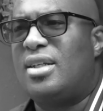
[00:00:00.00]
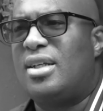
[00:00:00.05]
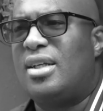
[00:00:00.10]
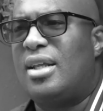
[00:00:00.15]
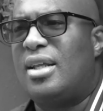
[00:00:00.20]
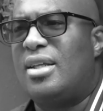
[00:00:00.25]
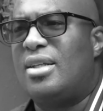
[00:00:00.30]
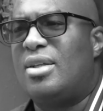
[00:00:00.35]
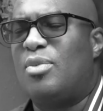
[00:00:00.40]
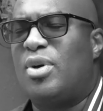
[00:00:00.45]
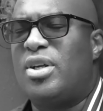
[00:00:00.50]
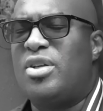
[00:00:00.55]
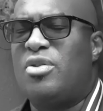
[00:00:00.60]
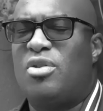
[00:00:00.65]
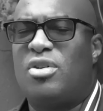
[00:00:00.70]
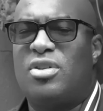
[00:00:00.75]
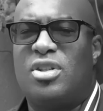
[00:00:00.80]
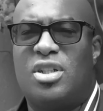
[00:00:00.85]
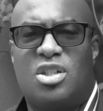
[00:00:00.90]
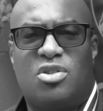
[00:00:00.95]
Uh, uh, when
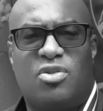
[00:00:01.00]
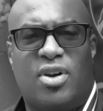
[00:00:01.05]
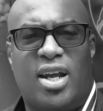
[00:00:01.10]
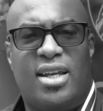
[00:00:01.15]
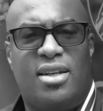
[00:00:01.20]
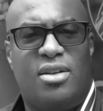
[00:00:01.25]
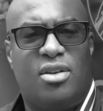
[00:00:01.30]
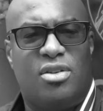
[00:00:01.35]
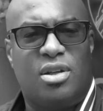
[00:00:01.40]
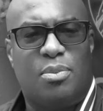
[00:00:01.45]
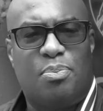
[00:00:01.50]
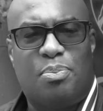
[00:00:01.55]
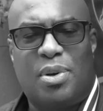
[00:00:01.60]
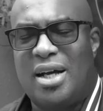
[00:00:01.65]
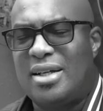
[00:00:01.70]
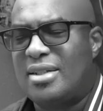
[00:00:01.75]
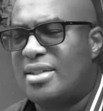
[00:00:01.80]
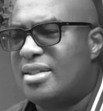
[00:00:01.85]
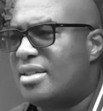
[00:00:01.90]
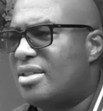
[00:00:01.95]
you're on the train, on the
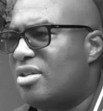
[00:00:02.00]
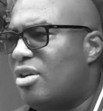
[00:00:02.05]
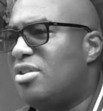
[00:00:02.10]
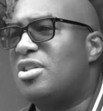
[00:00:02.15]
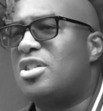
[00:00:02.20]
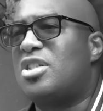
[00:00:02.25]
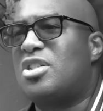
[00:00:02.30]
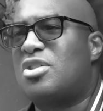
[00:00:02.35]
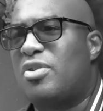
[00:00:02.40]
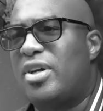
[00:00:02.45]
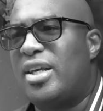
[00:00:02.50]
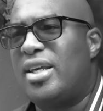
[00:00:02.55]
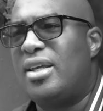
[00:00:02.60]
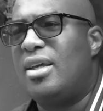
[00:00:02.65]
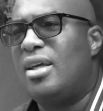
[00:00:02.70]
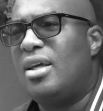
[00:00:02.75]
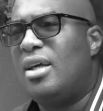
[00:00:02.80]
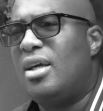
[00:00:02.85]
bus, on the street,